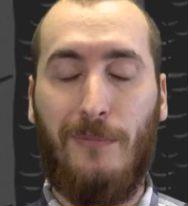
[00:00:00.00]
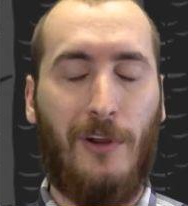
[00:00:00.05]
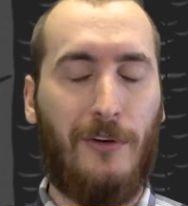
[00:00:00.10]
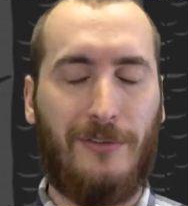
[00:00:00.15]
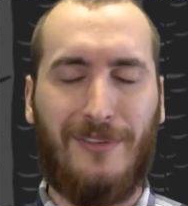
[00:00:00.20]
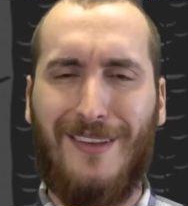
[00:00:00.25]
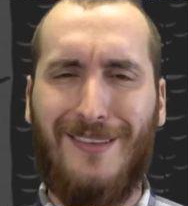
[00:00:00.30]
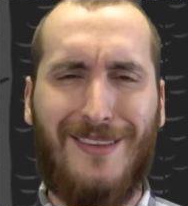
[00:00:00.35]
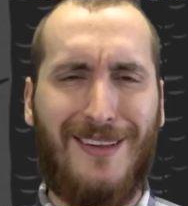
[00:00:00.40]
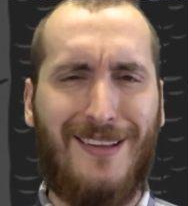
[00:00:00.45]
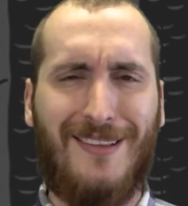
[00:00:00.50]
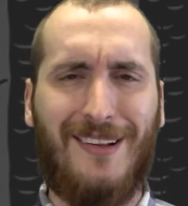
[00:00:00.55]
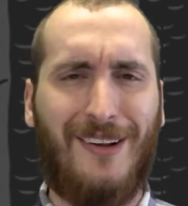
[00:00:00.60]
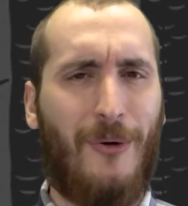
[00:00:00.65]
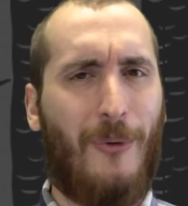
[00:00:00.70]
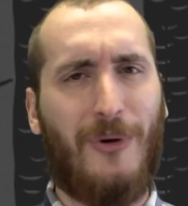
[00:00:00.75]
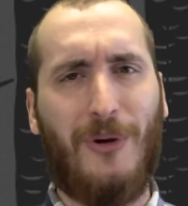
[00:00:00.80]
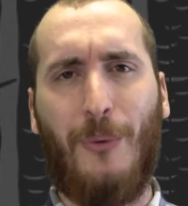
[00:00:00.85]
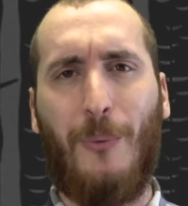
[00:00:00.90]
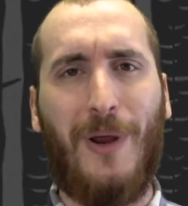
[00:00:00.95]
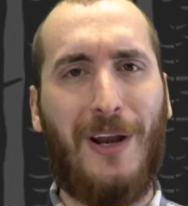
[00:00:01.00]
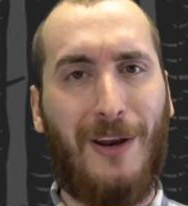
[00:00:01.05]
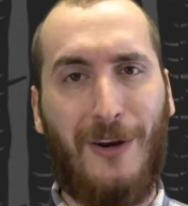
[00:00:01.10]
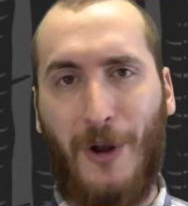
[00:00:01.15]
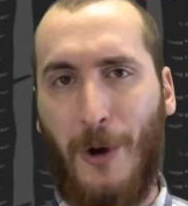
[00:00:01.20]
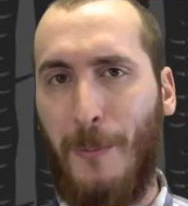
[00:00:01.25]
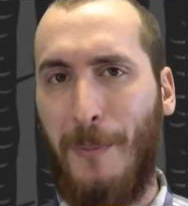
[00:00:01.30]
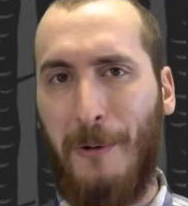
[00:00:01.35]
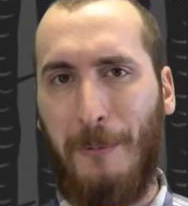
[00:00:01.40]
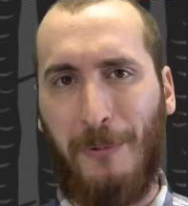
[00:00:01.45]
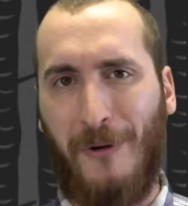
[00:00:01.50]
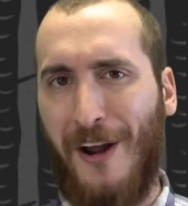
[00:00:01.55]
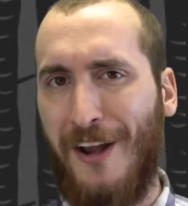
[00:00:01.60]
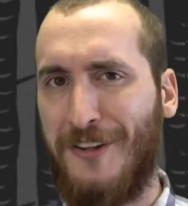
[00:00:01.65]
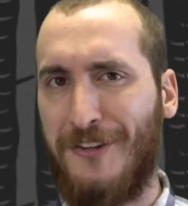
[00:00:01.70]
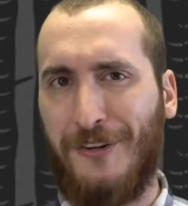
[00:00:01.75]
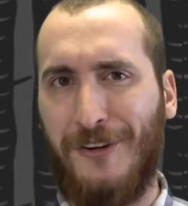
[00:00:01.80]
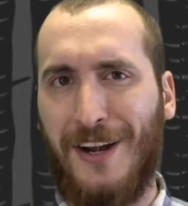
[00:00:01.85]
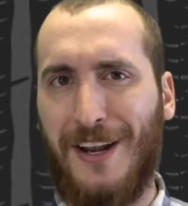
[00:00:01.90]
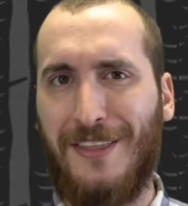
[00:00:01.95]
Look, this isn't going to win a Nobel
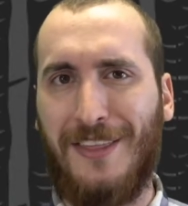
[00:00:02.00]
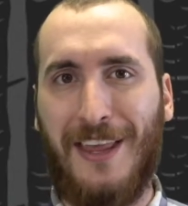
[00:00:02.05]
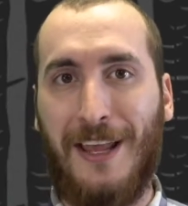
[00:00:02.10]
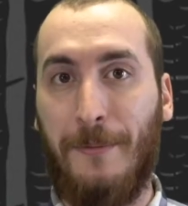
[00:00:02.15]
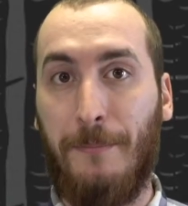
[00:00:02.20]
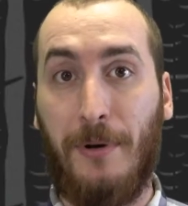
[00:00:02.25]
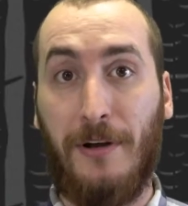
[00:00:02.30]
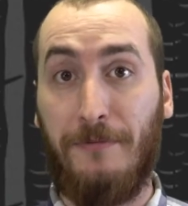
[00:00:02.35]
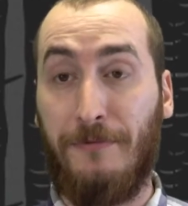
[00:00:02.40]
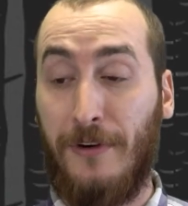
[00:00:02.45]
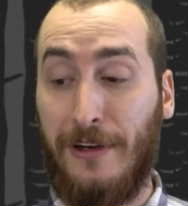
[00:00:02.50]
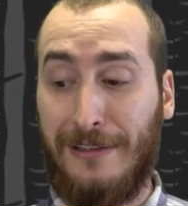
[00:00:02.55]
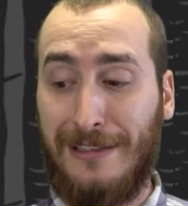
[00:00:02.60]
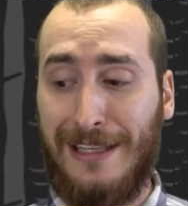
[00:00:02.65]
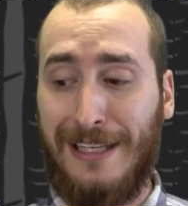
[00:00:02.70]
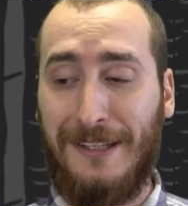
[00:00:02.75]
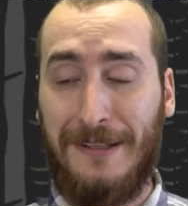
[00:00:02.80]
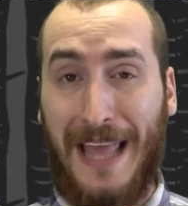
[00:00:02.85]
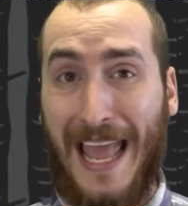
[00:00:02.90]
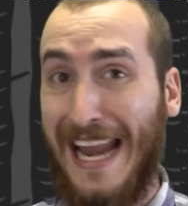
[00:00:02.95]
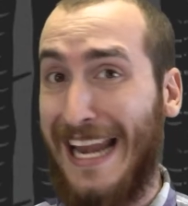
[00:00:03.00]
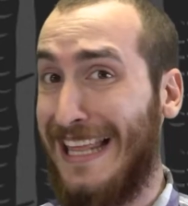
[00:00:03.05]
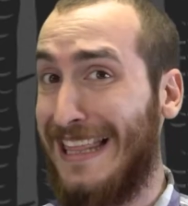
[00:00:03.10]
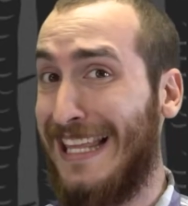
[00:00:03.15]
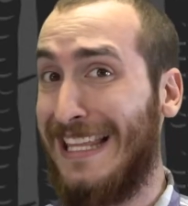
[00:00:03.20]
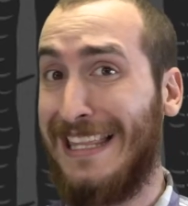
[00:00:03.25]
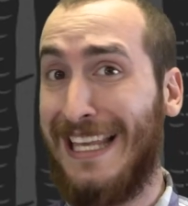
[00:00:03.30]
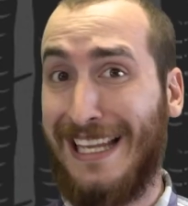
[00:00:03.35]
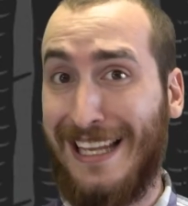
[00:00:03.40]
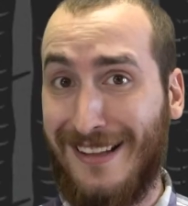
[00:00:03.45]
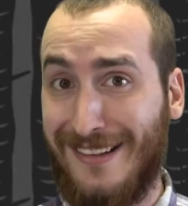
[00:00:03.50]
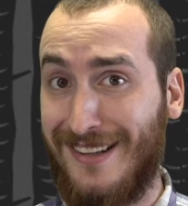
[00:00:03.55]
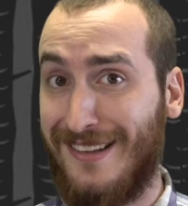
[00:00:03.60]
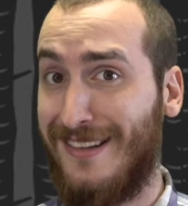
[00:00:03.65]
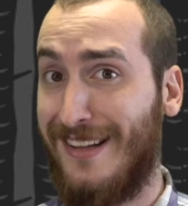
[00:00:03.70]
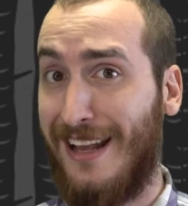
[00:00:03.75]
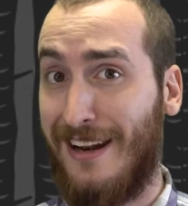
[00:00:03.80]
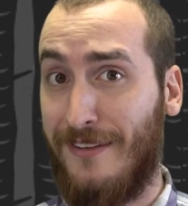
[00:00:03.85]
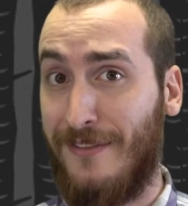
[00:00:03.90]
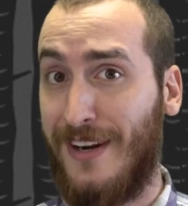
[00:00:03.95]
Prize or anything, but frankly, anything that gets us
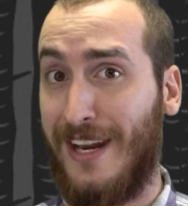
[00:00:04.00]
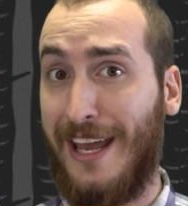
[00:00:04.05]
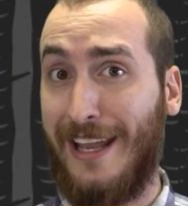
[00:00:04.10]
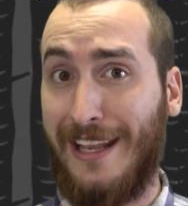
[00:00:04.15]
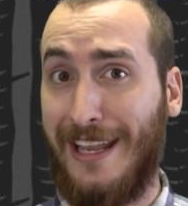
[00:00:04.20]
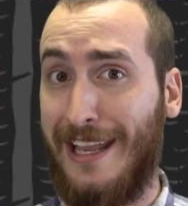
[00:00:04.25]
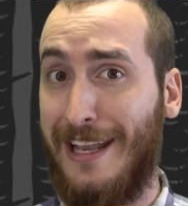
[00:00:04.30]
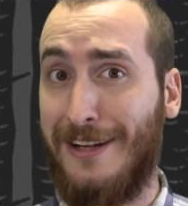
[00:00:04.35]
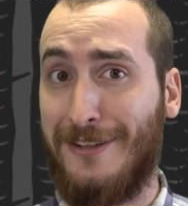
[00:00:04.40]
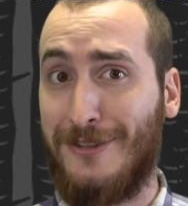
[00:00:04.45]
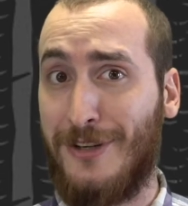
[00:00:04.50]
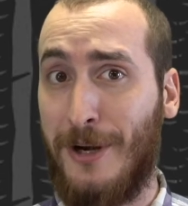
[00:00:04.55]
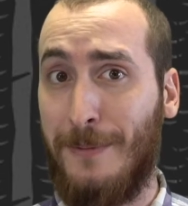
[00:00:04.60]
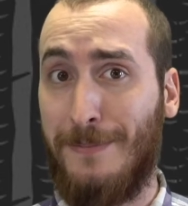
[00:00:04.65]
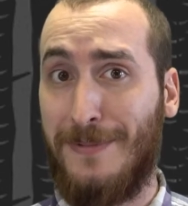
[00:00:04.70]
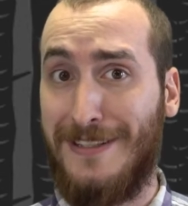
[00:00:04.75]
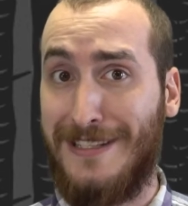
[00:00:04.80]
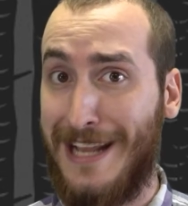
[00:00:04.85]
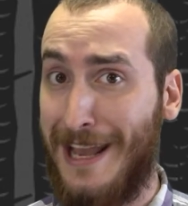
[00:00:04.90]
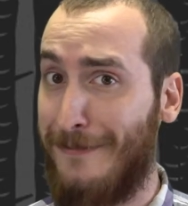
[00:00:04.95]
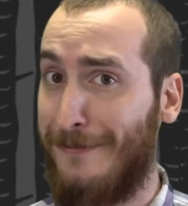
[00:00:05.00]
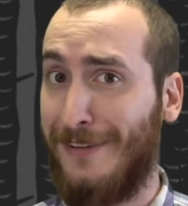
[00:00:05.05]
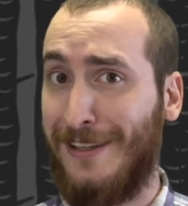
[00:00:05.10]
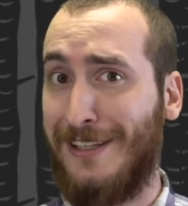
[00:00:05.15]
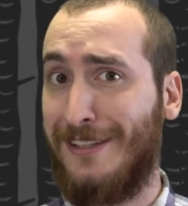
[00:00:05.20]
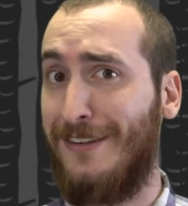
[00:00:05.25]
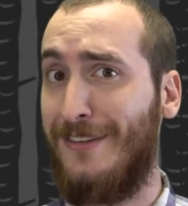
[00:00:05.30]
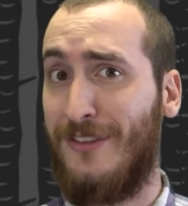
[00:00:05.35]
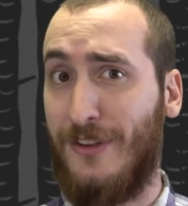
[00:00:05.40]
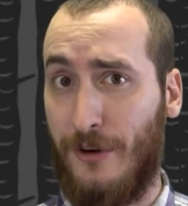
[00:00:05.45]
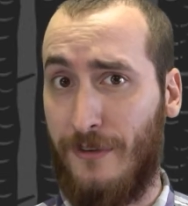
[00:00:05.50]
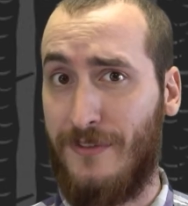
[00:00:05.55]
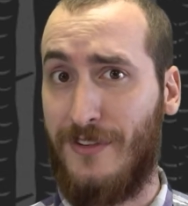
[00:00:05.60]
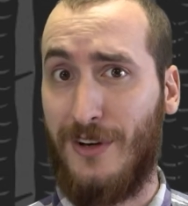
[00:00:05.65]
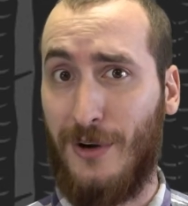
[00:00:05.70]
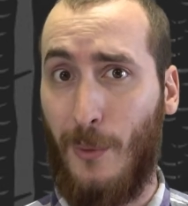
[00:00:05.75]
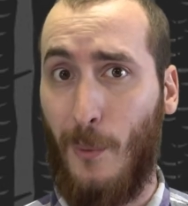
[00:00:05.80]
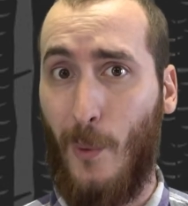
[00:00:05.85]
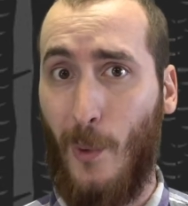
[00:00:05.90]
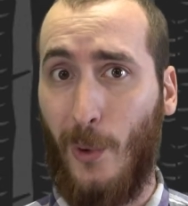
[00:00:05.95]
out of an IKEA trip definitely deserves
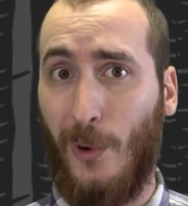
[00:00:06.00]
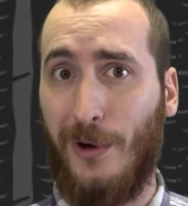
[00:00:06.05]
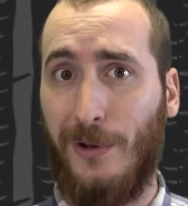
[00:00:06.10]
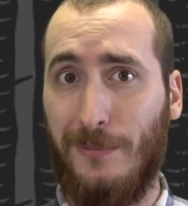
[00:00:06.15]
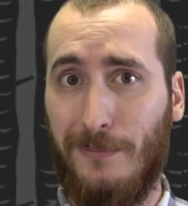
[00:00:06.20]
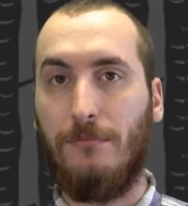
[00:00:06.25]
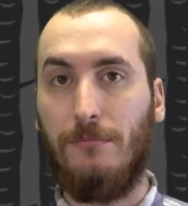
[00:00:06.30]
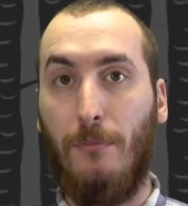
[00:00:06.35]
an award.